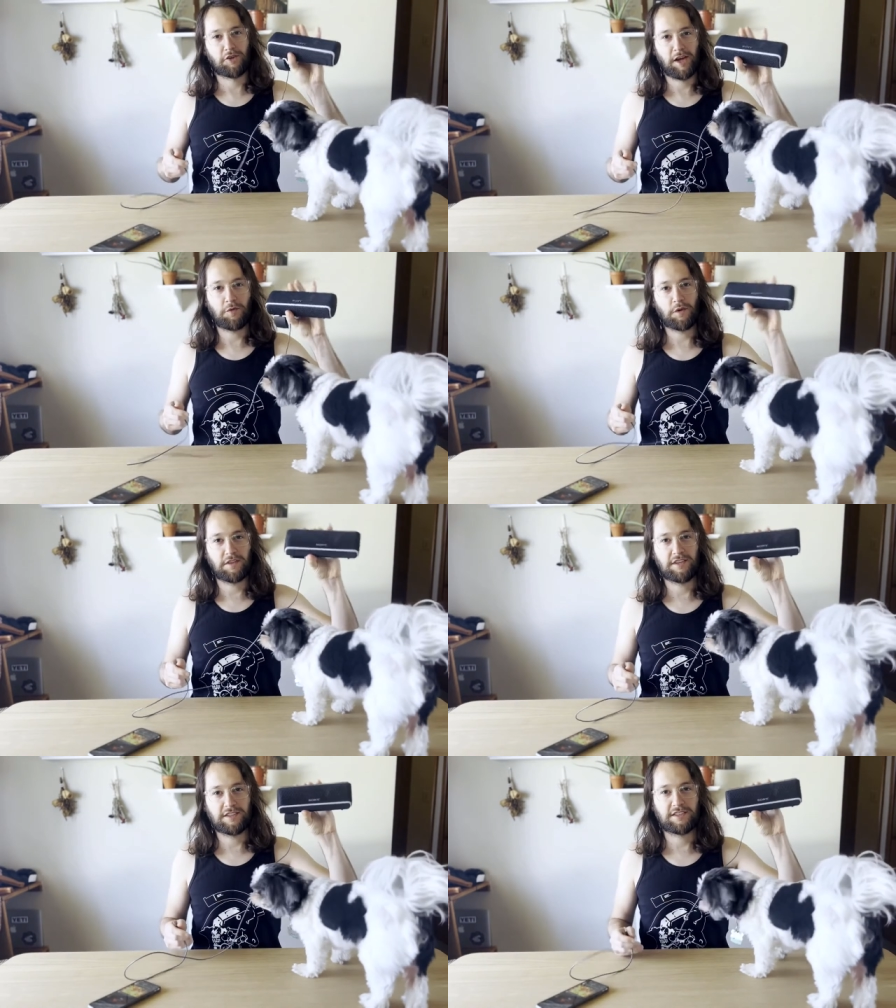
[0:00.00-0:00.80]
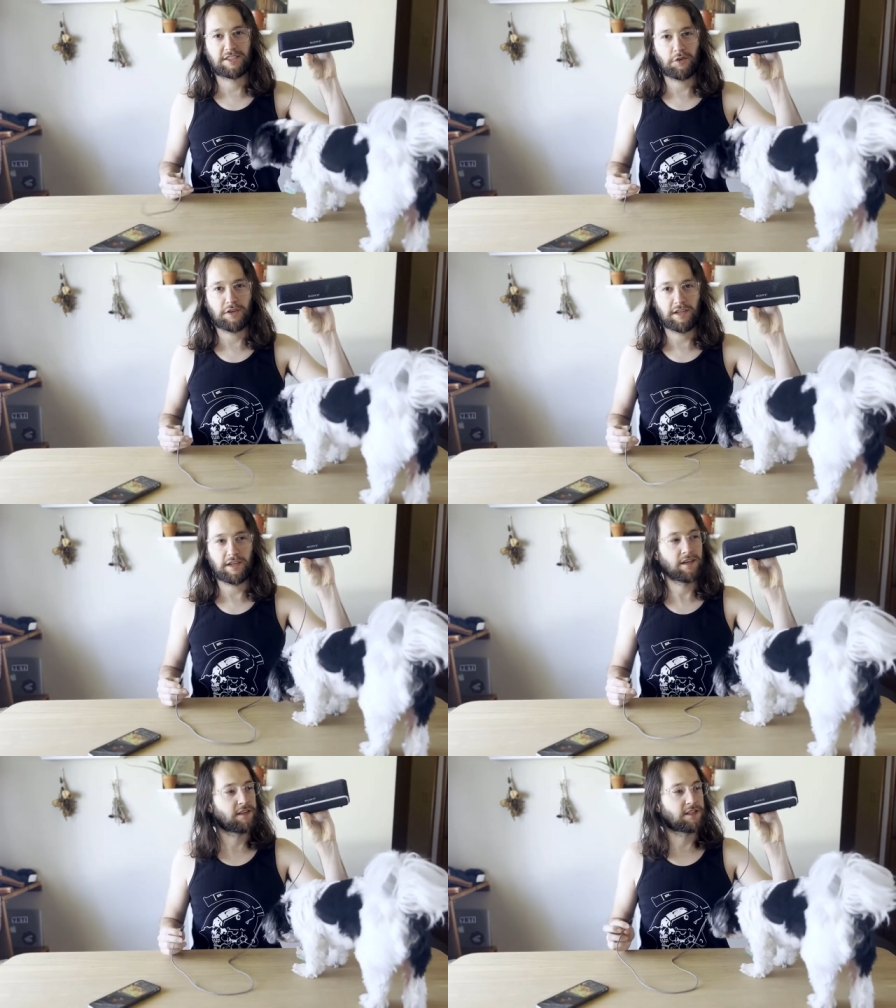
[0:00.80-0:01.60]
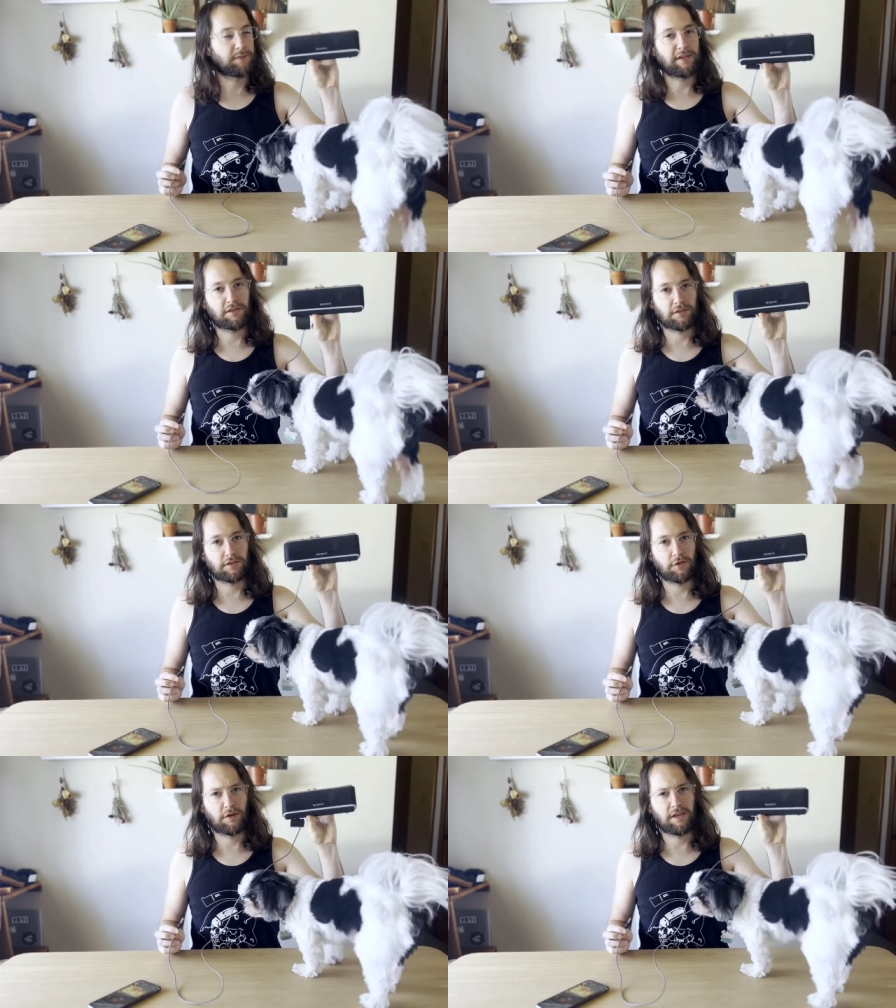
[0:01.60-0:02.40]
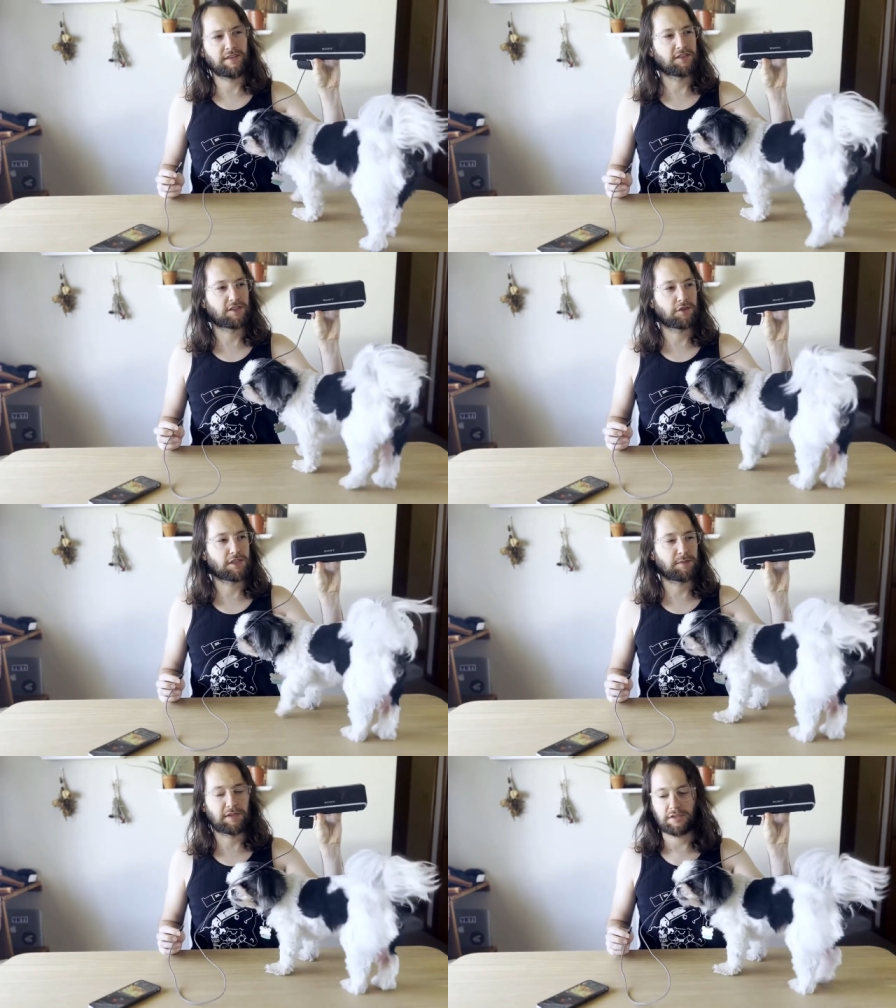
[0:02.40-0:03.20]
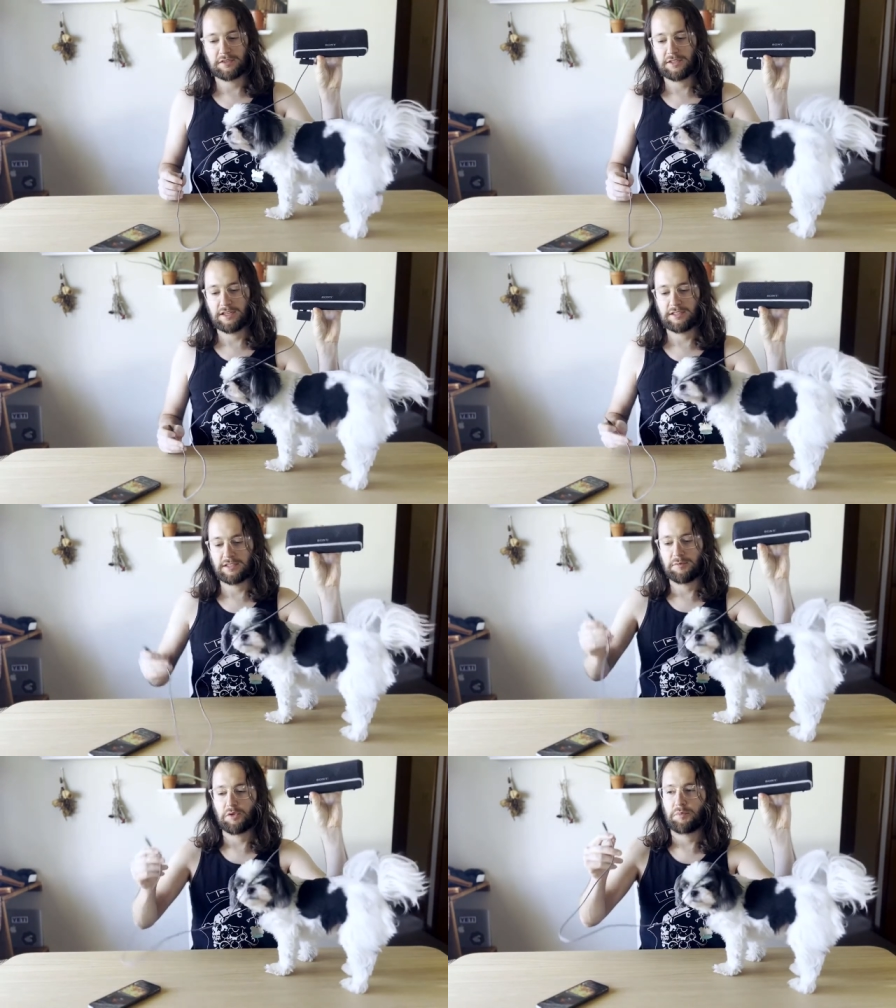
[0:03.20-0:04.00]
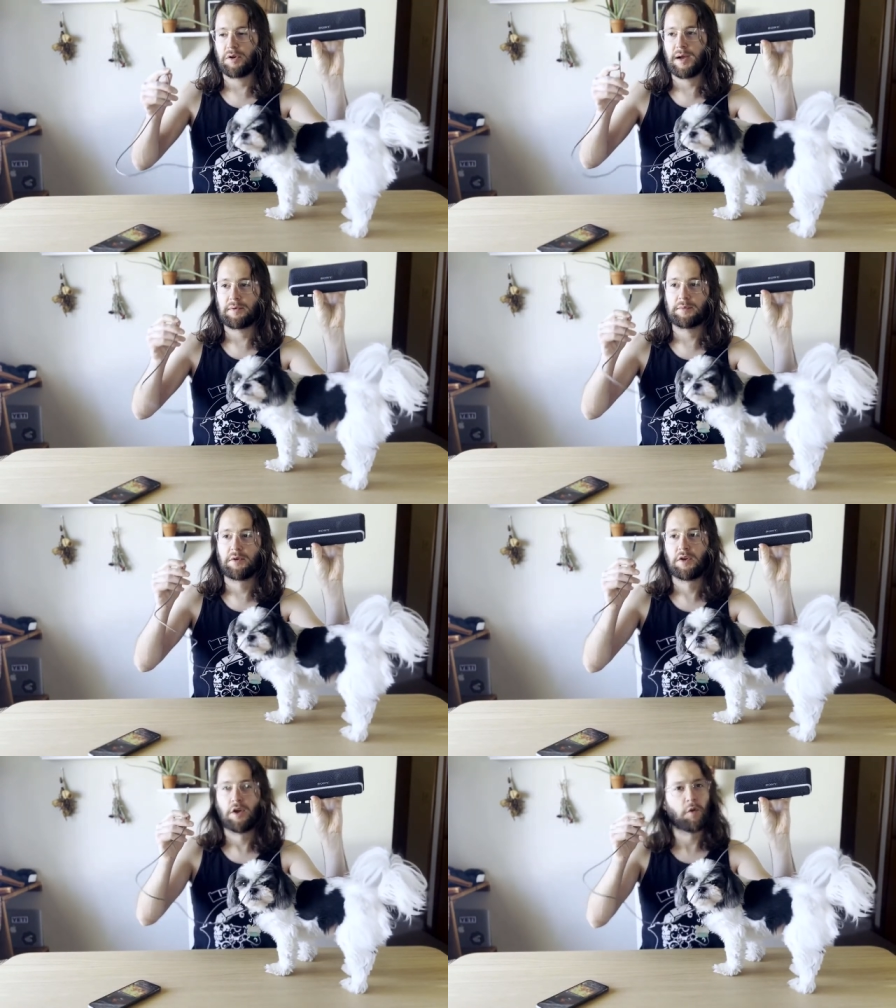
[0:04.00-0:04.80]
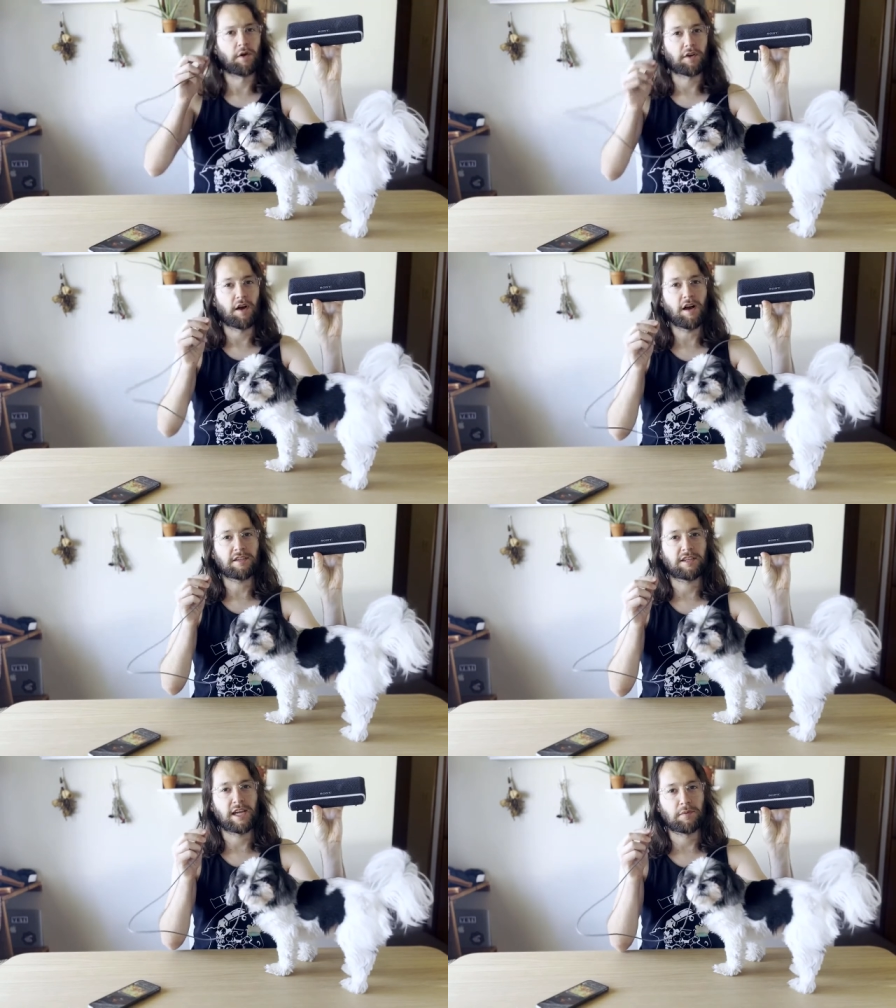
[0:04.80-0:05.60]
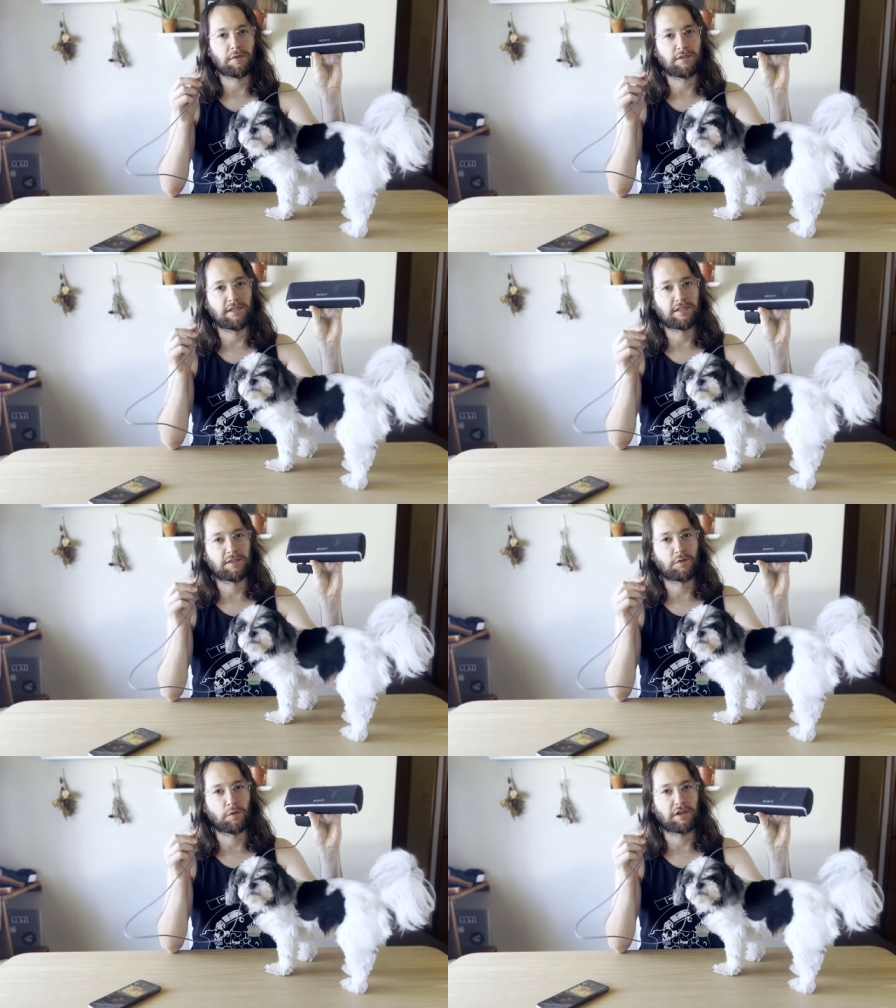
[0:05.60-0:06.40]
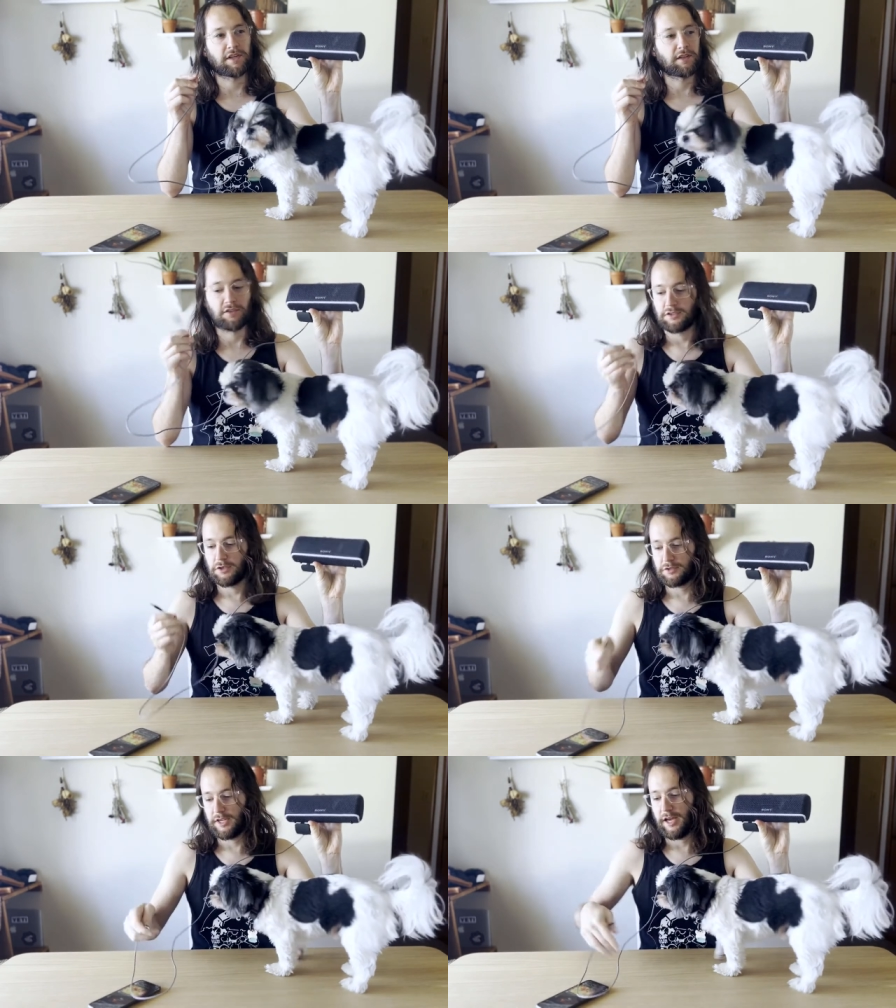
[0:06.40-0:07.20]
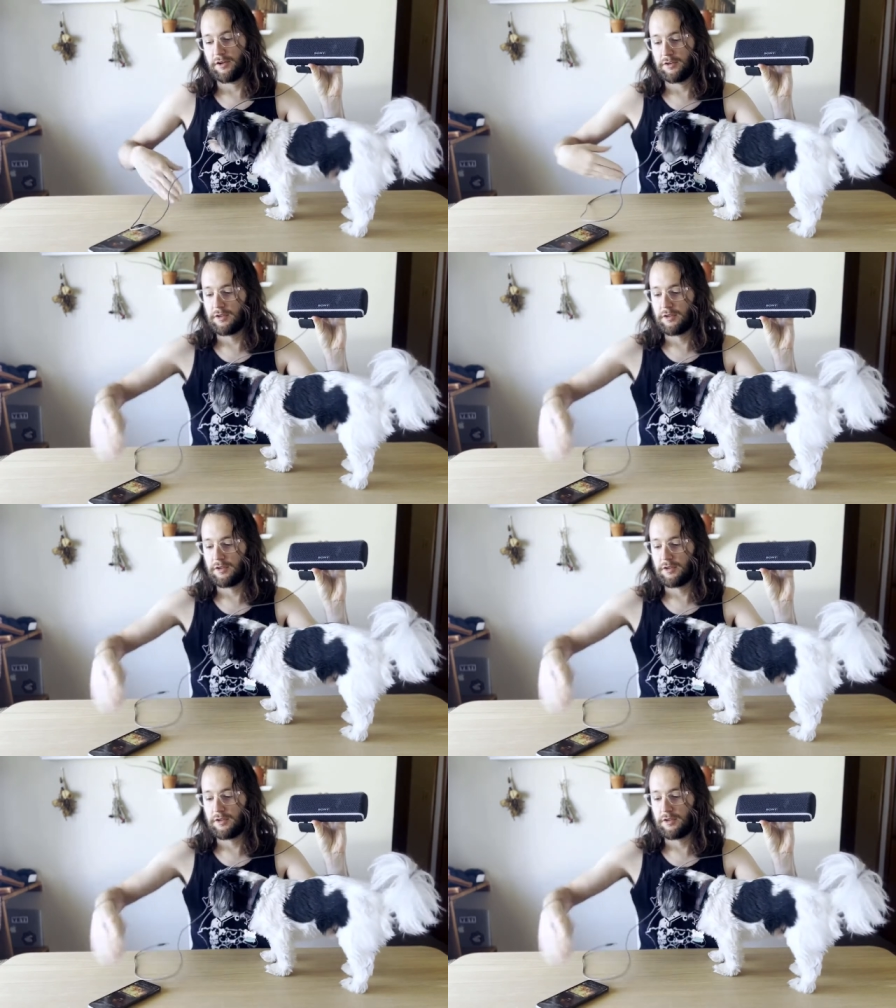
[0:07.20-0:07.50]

you have one of these Sony speakers, or any of the Sony speakers that has a similar problem where your aux cable isn't working, there's no sound.